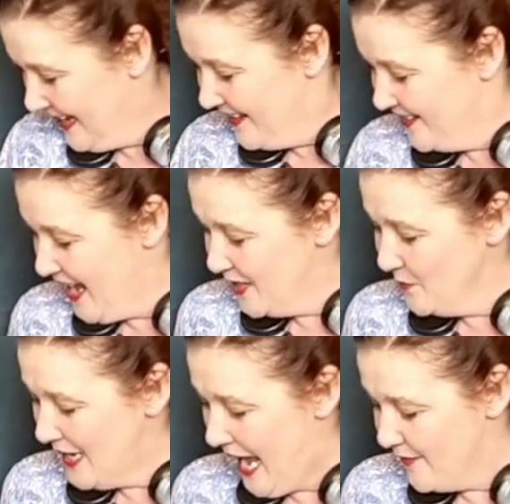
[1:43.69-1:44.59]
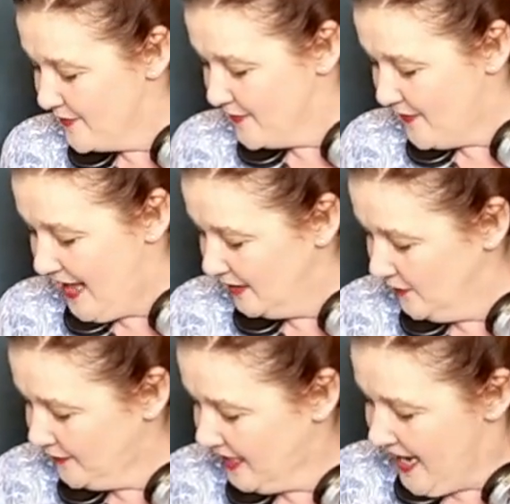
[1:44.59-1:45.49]
Then we have the
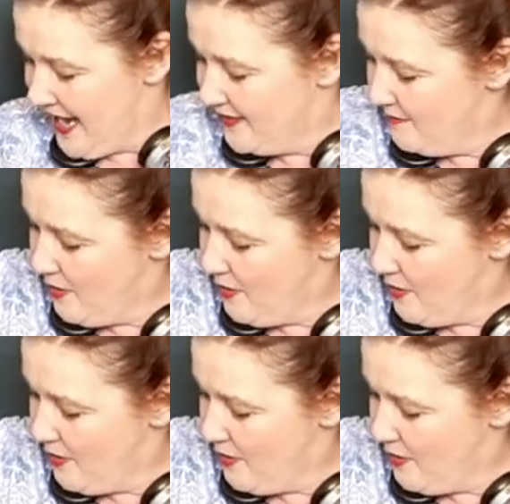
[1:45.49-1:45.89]
valves and the